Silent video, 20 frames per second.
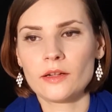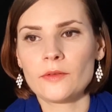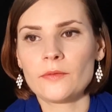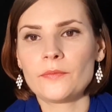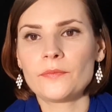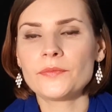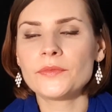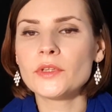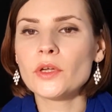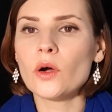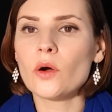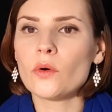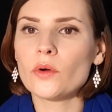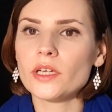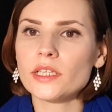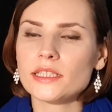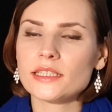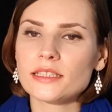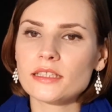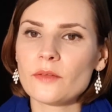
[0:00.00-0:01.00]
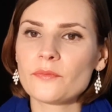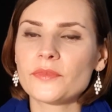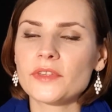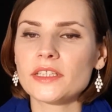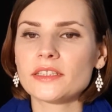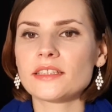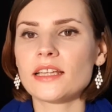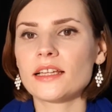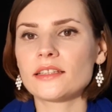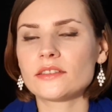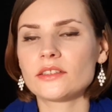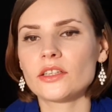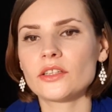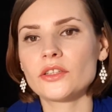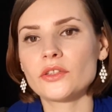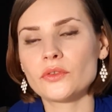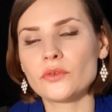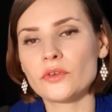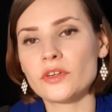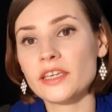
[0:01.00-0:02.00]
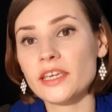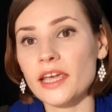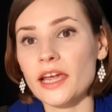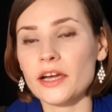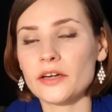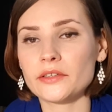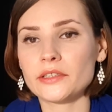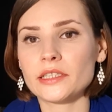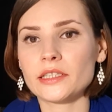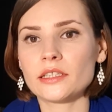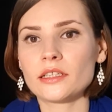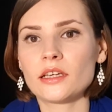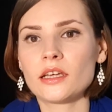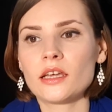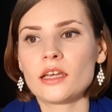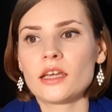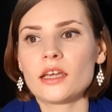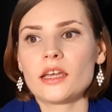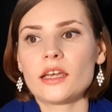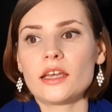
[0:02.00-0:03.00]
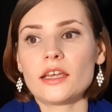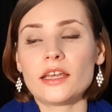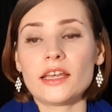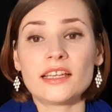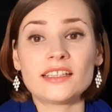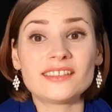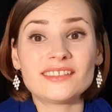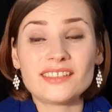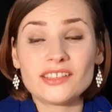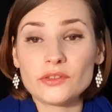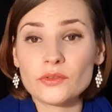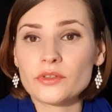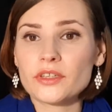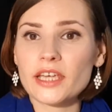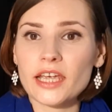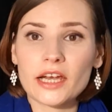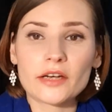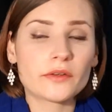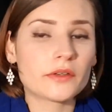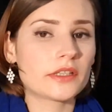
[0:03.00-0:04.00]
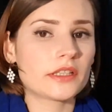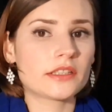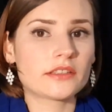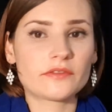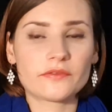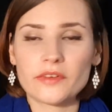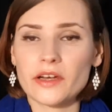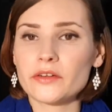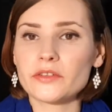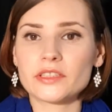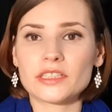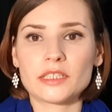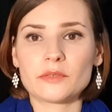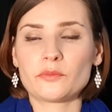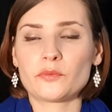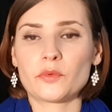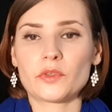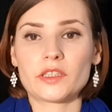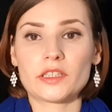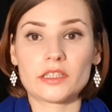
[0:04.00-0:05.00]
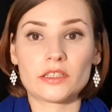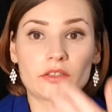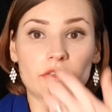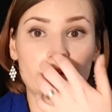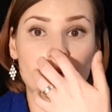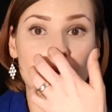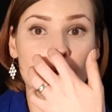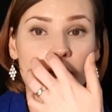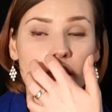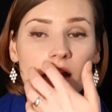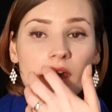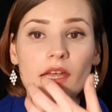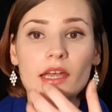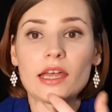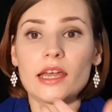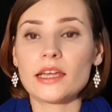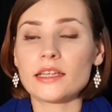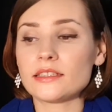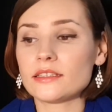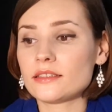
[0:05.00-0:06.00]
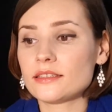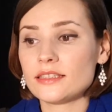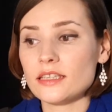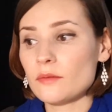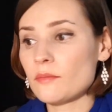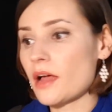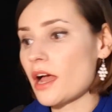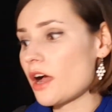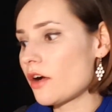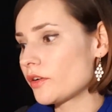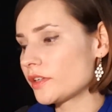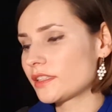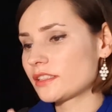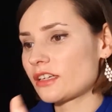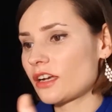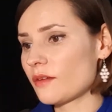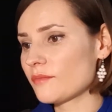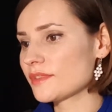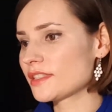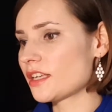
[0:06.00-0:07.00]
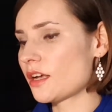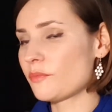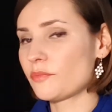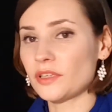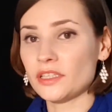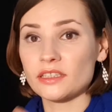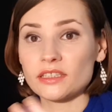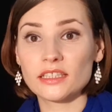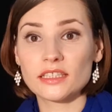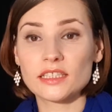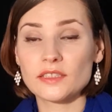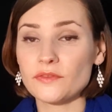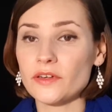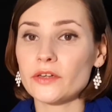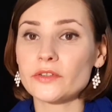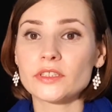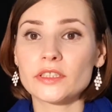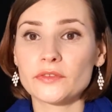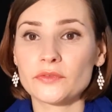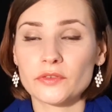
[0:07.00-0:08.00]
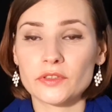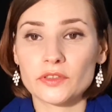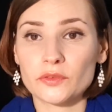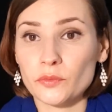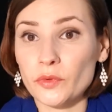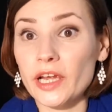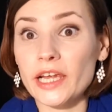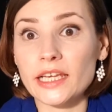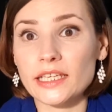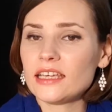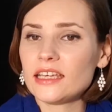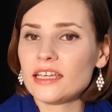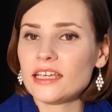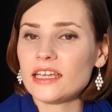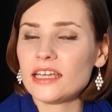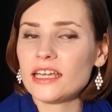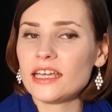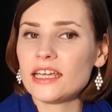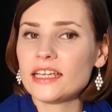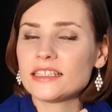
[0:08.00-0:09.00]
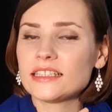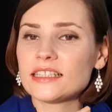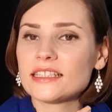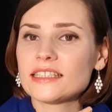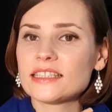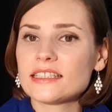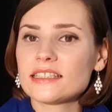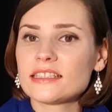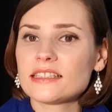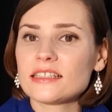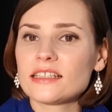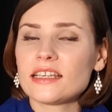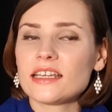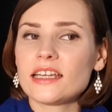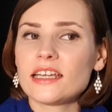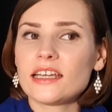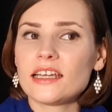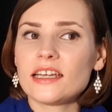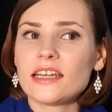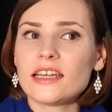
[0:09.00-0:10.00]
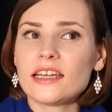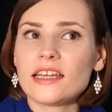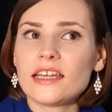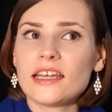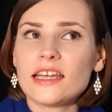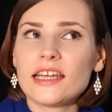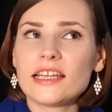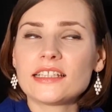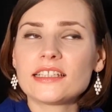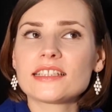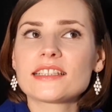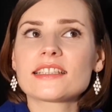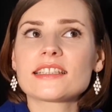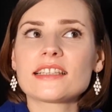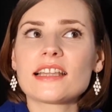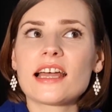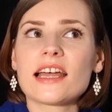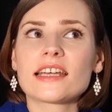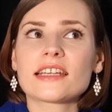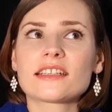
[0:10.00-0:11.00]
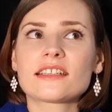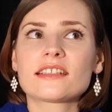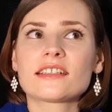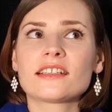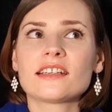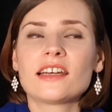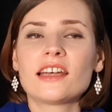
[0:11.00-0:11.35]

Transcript: No, it's something that you carry, and you carry it very deep within you, and somehow it comes up in these very different ways. And it's like